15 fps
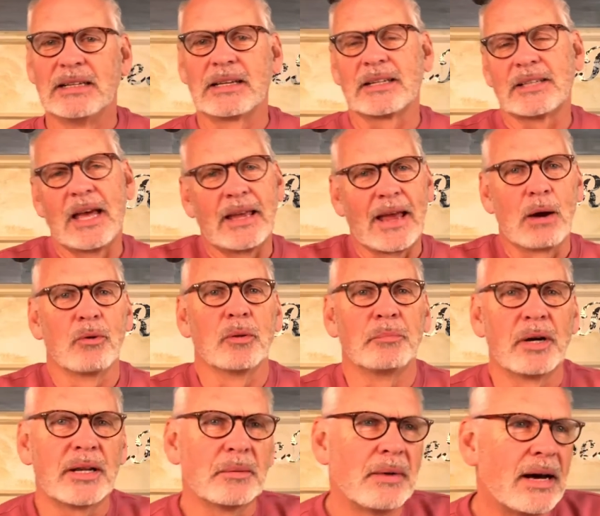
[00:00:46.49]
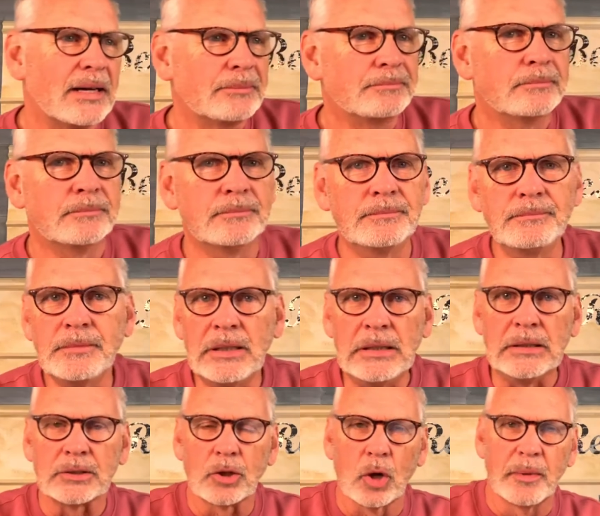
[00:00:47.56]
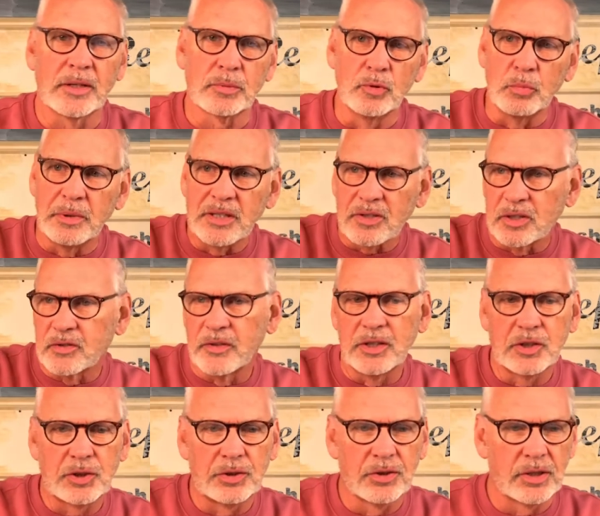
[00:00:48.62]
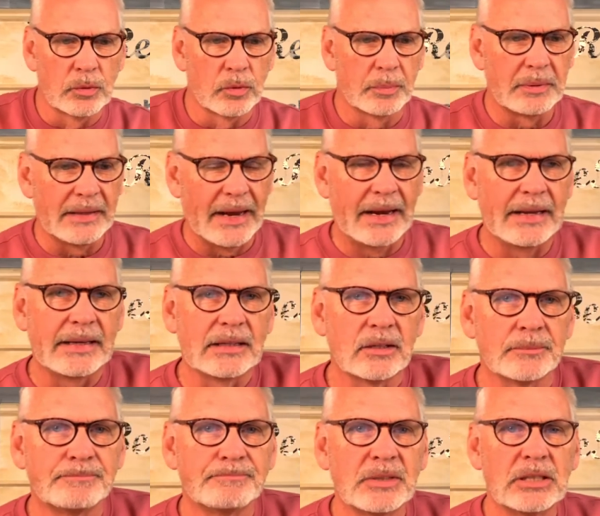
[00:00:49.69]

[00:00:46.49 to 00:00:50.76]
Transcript: got to hang out with a buddy of mine, talk about some new business ventures that we're planning in